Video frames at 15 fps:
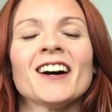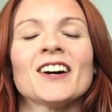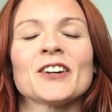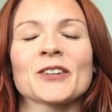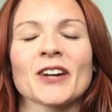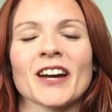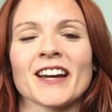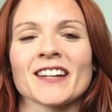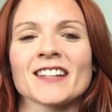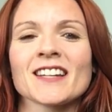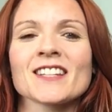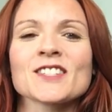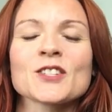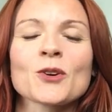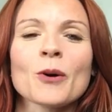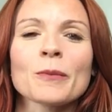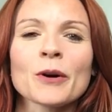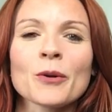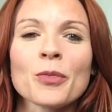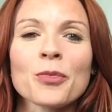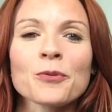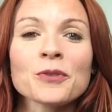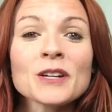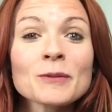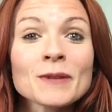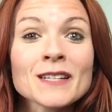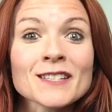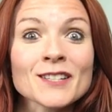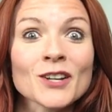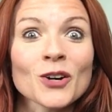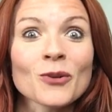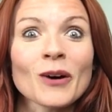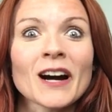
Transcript: Okay, so about 3 weeks ago,